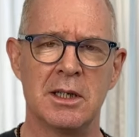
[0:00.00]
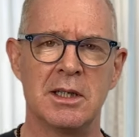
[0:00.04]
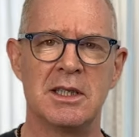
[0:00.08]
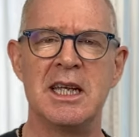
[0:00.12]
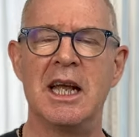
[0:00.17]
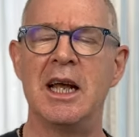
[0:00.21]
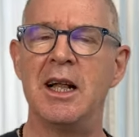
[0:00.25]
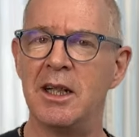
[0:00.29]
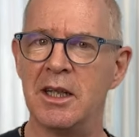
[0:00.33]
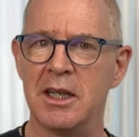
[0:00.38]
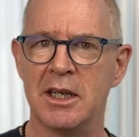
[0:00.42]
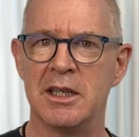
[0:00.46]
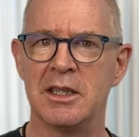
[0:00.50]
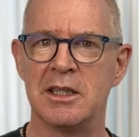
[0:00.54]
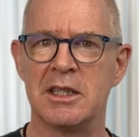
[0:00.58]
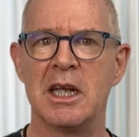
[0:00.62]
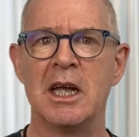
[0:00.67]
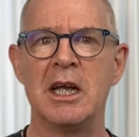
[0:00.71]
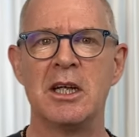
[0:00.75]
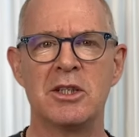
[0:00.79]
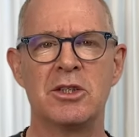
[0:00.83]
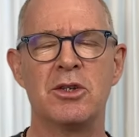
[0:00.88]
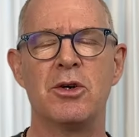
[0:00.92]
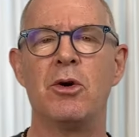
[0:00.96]
tell us
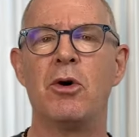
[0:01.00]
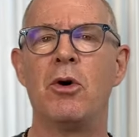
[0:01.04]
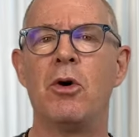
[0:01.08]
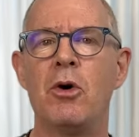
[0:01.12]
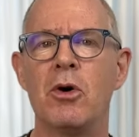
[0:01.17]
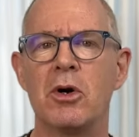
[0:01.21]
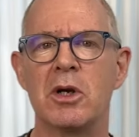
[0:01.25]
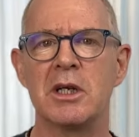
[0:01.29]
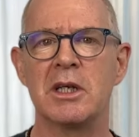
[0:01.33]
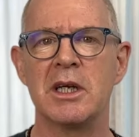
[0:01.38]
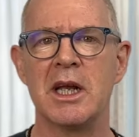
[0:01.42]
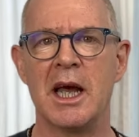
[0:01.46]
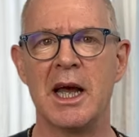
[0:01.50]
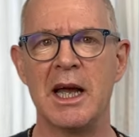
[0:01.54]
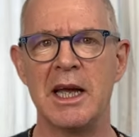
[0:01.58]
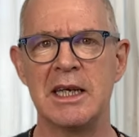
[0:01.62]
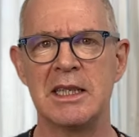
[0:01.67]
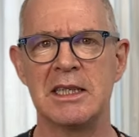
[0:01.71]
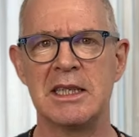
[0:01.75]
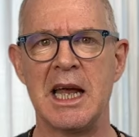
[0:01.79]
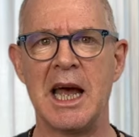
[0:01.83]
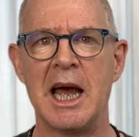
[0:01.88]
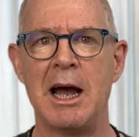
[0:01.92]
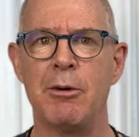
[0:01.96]
to
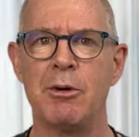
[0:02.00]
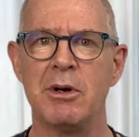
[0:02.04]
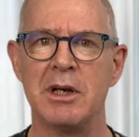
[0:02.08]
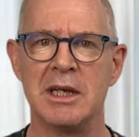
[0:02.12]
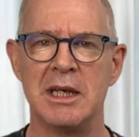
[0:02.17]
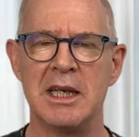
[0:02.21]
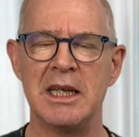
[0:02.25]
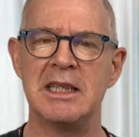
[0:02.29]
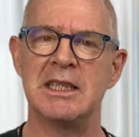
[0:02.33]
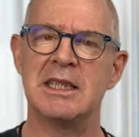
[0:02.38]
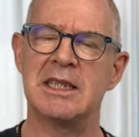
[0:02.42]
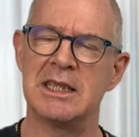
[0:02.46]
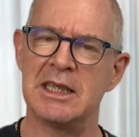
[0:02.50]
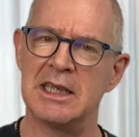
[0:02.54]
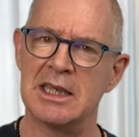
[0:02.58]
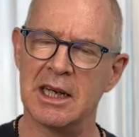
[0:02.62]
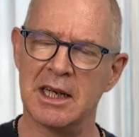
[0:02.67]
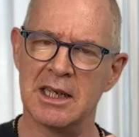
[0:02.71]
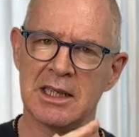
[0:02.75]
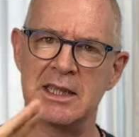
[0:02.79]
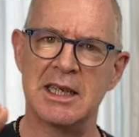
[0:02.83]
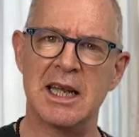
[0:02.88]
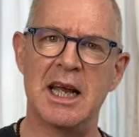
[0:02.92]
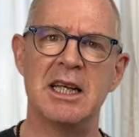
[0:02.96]
organize our lists in
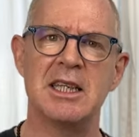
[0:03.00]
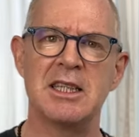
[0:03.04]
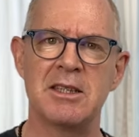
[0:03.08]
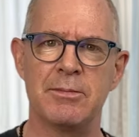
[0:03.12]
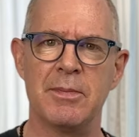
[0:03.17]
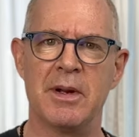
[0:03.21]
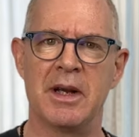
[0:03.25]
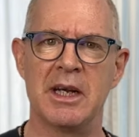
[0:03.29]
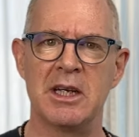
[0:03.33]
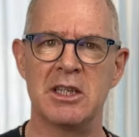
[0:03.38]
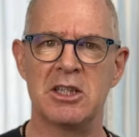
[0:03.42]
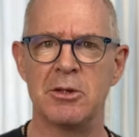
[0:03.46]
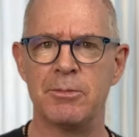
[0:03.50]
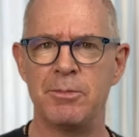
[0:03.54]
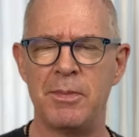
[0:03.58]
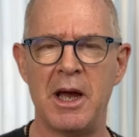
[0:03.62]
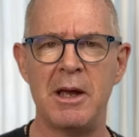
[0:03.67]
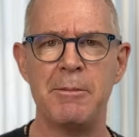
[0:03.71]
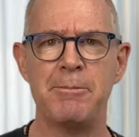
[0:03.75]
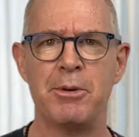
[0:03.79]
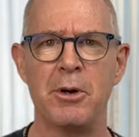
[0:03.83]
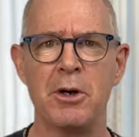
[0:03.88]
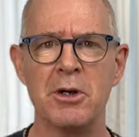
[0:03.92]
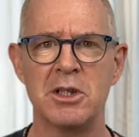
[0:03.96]
our task manager
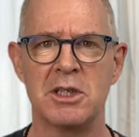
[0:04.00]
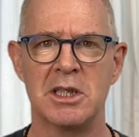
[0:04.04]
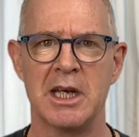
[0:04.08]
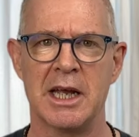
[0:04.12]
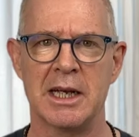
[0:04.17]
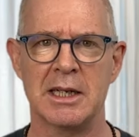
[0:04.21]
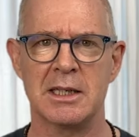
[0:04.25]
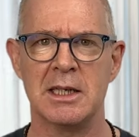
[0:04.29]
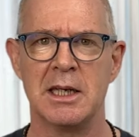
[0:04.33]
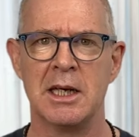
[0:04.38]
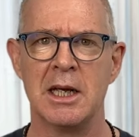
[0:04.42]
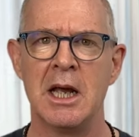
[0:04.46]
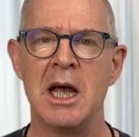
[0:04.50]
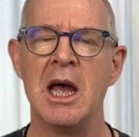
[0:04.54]
by project.